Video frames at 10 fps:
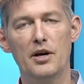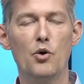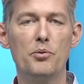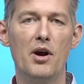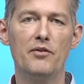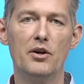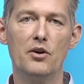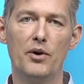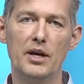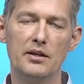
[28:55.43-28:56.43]
I hope you have a
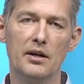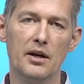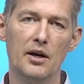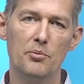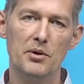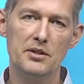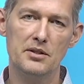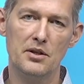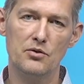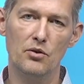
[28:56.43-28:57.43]
great
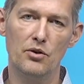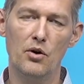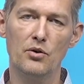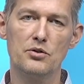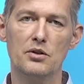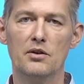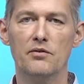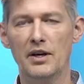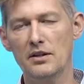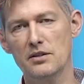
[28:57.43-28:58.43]
Business Central launch
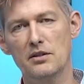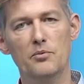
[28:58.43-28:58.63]
event